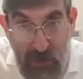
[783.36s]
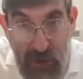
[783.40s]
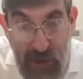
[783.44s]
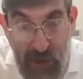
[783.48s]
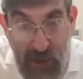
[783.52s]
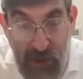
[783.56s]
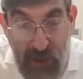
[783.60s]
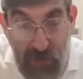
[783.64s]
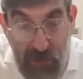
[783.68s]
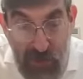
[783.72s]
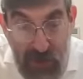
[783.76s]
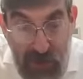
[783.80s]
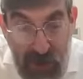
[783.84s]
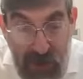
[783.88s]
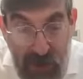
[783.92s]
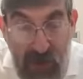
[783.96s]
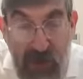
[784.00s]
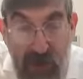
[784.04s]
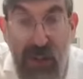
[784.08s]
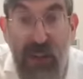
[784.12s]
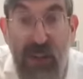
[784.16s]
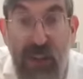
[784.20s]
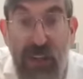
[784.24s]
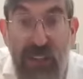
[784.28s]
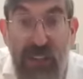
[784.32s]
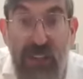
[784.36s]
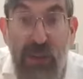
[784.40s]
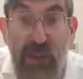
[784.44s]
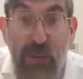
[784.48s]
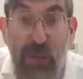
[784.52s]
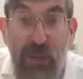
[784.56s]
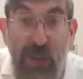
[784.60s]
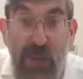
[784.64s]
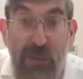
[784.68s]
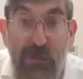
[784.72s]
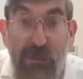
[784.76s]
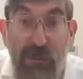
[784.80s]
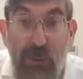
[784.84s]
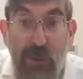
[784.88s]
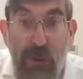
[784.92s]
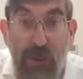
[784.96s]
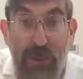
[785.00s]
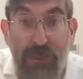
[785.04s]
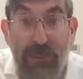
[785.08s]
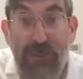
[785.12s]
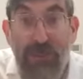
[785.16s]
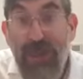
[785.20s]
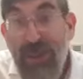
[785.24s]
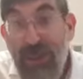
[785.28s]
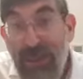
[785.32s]
right over here. So
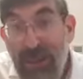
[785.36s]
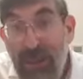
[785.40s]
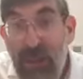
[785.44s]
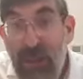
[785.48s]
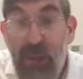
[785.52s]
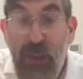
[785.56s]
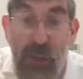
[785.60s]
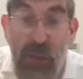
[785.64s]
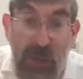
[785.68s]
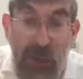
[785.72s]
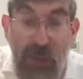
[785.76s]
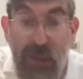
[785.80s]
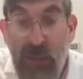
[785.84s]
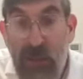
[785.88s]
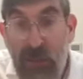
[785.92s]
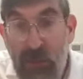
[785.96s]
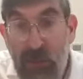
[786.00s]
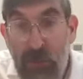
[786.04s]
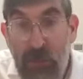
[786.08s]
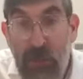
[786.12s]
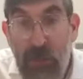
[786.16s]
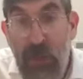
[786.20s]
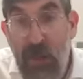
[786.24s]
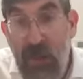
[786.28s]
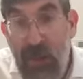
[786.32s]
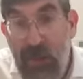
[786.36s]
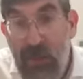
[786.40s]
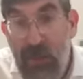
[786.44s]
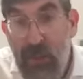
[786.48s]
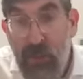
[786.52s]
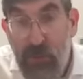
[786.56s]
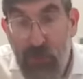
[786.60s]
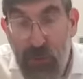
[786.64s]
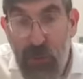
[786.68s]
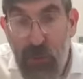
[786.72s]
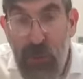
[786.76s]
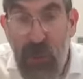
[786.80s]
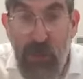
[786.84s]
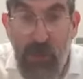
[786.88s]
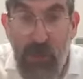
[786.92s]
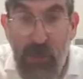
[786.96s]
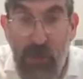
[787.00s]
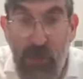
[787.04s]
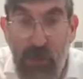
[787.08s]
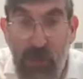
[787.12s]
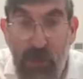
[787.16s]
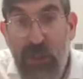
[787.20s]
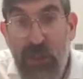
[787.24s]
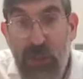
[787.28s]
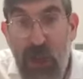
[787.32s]
therefore it's true they're
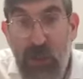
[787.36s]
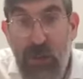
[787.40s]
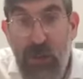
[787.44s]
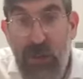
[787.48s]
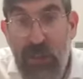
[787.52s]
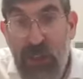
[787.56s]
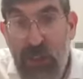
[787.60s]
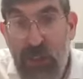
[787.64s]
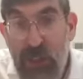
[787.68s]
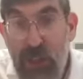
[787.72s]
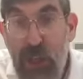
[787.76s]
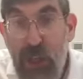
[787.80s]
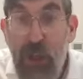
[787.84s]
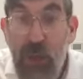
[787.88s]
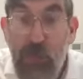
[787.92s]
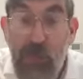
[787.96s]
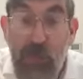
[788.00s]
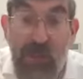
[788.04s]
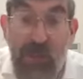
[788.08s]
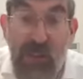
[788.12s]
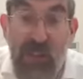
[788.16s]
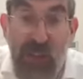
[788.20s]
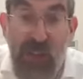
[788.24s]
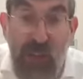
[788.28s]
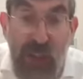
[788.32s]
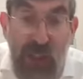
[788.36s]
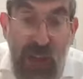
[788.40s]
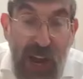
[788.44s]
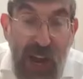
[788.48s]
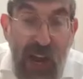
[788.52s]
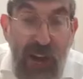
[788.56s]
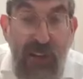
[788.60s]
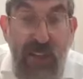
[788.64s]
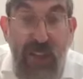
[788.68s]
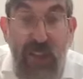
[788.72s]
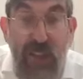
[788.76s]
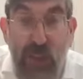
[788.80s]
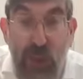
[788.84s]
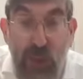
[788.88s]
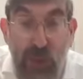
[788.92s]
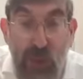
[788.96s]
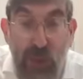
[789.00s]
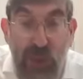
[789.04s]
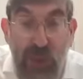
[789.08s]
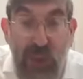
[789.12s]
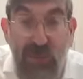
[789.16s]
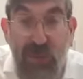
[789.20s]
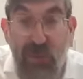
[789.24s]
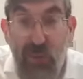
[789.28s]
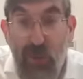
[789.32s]
both shtaris, but the shtar, the
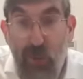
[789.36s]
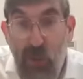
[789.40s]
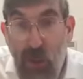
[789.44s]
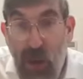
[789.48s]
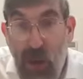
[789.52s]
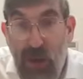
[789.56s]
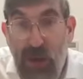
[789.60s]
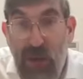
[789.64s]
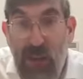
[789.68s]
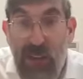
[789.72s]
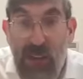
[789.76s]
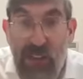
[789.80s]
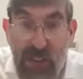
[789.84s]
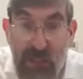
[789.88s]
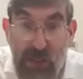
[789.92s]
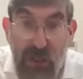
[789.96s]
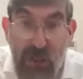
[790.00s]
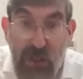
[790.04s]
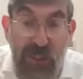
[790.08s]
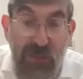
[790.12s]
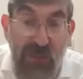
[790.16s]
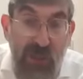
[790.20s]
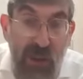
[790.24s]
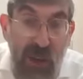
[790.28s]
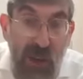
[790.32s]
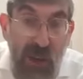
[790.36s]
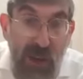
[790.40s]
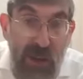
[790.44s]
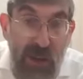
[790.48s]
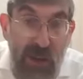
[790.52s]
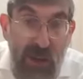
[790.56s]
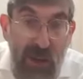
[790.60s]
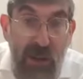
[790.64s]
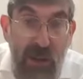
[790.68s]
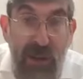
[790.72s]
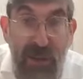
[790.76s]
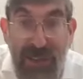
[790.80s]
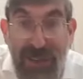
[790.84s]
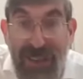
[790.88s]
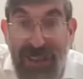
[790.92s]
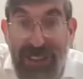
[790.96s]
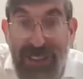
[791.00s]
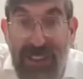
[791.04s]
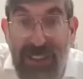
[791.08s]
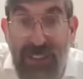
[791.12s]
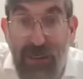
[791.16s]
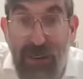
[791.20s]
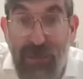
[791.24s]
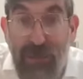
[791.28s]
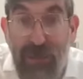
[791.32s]
source for one and the source for other
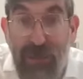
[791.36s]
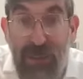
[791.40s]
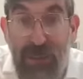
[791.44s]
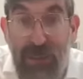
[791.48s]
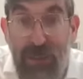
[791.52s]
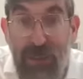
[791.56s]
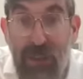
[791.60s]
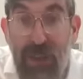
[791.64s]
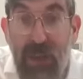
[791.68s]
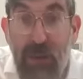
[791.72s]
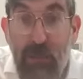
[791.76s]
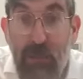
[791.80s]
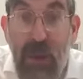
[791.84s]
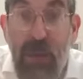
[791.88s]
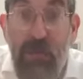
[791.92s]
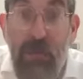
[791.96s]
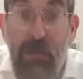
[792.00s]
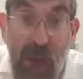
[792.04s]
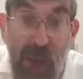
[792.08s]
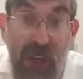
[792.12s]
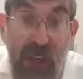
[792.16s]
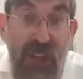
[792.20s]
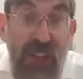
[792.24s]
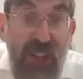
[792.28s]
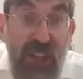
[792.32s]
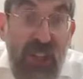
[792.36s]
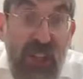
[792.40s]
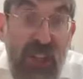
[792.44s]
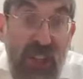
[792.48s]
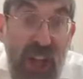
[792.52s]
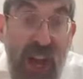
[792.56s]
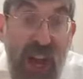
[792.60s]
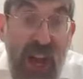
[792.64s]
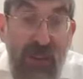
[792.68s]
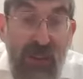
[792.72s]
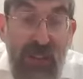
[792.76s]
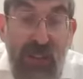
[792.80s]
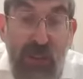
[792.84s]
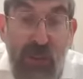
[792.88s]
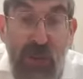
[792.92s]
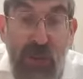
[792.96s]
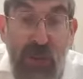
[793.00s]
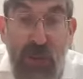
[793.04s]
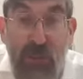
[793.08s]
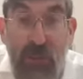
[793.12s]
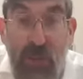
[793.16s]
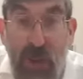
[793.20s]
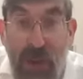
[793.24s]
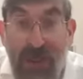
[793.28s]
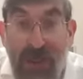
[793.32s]
is different. By moicha the shtar is
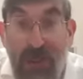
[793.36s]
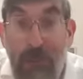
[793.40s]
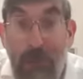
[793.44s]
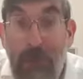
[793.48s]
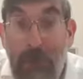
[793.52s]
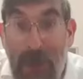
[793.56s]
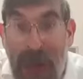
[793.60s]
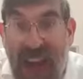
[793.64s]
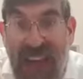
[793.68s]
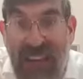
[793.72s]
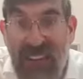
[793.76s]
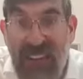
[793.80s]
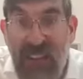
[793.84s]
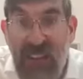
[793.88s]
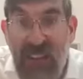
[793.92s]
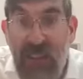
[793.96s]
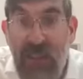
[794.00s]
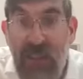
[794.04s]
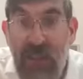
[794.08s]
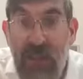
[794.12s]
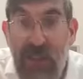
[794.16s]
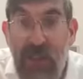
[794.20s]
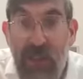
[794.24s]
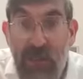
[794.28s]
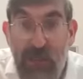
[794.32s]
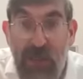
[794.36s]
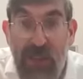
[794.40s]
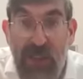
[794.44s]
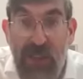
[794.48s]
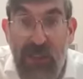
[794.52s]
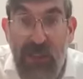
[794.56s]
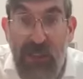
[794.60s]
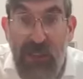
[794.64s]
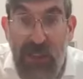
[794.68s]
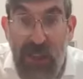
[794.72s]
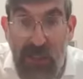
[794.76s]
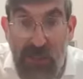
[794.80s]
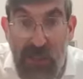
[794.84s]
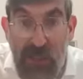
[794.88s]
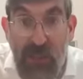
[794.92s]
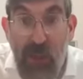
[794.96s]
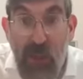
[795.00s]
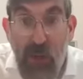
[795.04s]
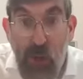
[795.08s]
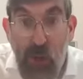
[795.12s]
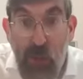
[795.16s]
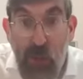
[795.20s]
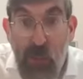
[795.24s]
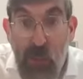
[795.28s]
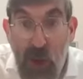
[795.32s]
written by the makna because it says
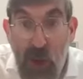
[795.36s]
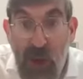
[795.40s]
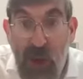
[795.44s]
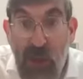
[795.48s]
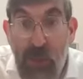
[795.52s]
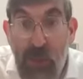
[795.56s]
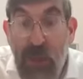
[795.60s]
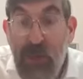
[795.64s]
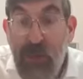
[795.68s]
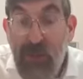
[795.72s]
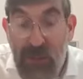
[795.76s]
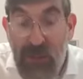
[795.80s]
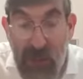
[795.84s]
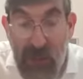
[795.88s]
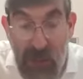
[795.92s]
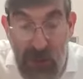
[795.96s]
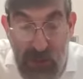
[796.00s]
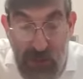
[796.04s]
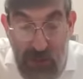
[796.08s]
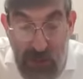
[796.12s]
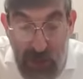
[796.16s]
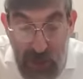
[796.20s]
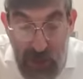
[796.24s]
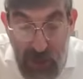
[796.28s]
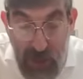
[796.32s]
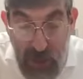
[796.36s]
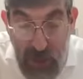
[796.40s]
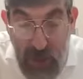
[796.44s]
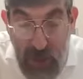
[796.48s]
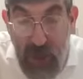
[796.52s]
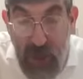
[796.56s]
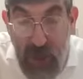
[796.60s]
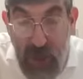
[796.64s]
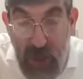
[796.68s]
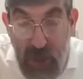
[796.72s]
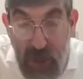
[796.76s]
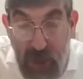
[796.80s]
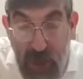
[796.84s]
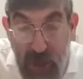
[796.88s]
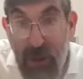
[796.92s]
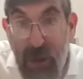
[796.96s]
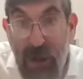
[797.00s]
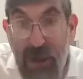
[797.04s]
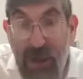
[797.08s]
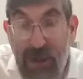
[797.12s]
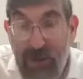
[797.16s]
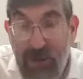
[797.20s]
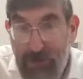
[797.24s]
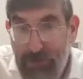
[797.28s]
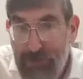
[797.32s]
umoicha mechuzasoi, and
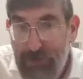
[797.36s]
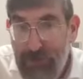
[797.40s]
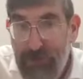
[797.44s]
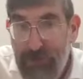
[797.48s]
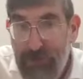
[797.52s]
by